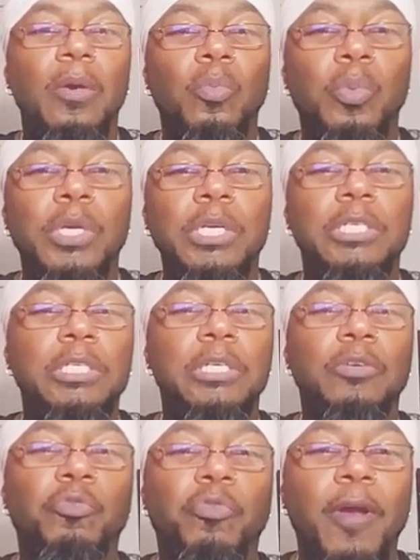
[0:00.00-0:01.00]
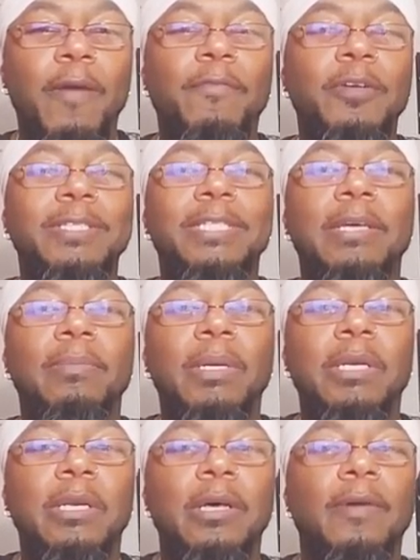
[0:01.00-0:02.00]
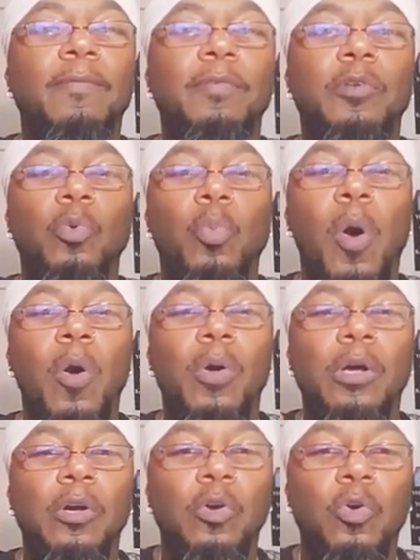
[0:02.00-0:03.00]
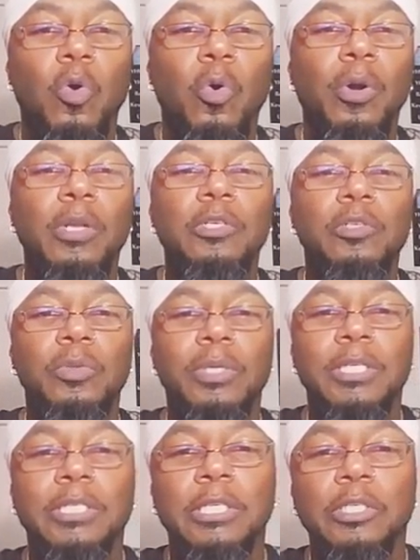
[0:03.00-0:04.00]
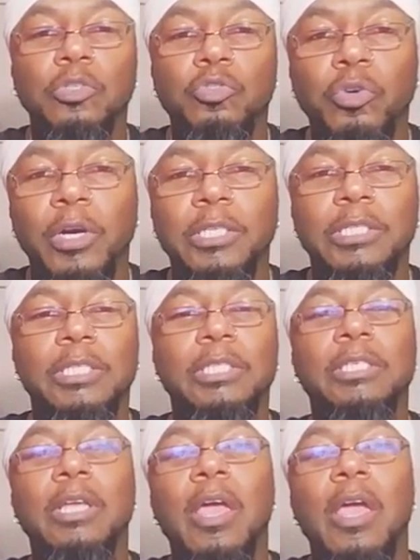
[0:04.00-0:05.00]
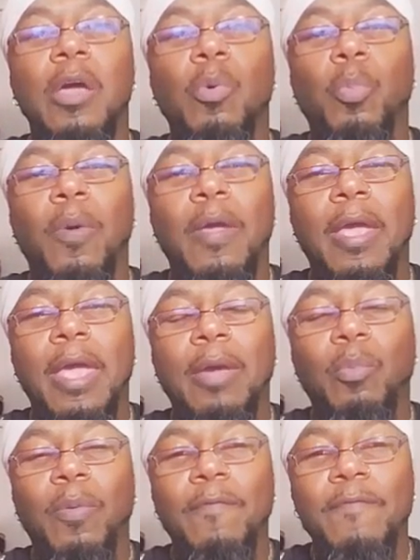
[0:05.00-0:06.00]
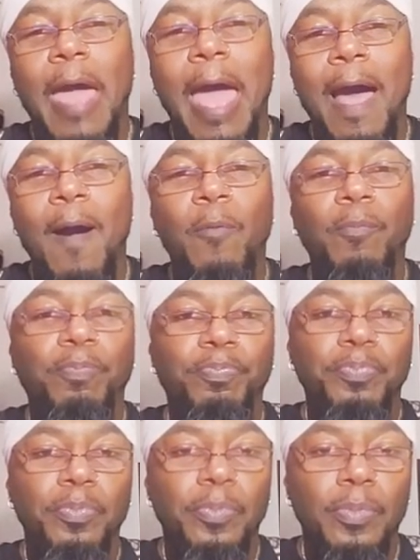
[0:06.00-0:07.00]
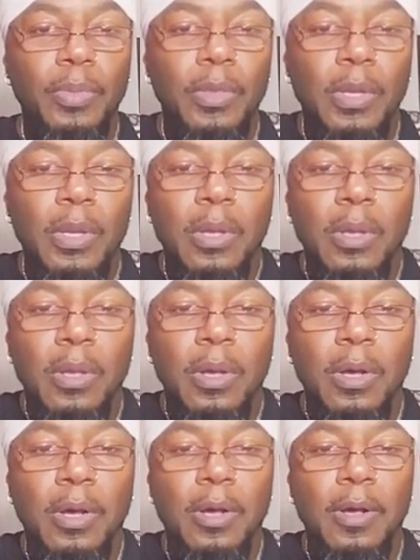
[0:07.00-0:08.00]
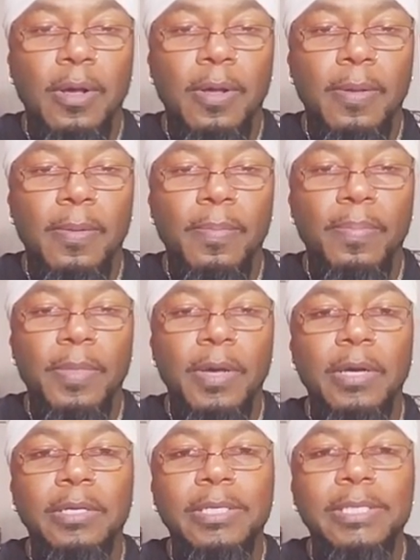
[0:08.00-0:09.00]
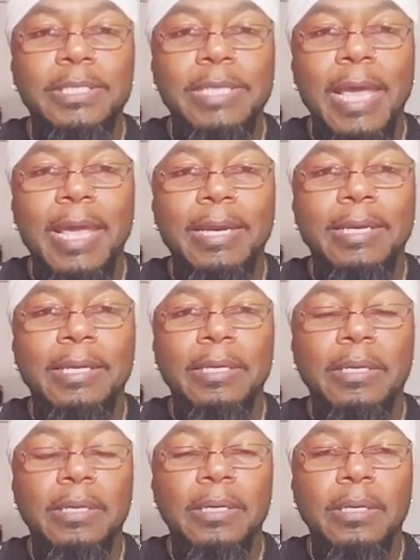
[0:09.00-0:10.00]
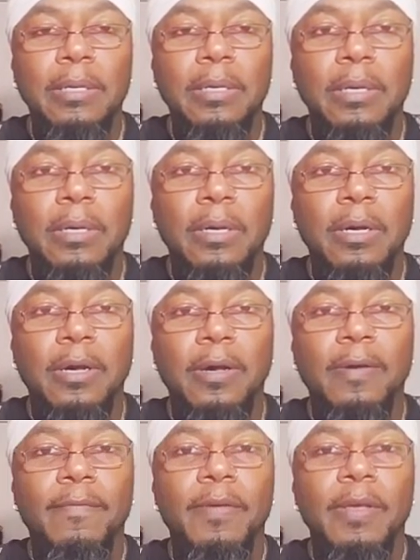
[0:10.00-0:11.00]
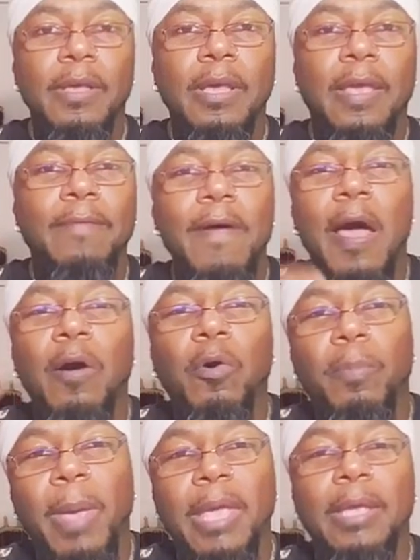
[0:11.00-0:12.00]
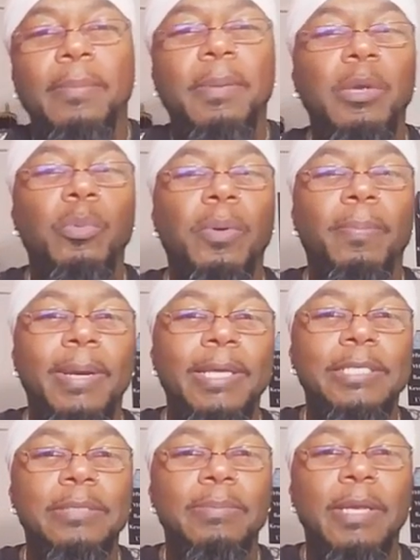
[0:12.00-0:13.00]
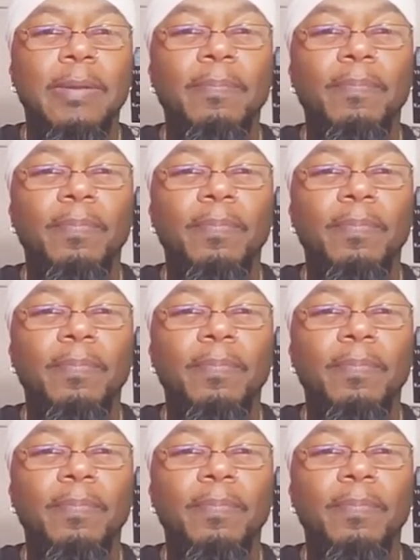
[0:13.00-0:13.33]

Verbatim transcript: we should reverence him enough to walk according to his instructions and without um, the understanding of if I obey him, he will bless me.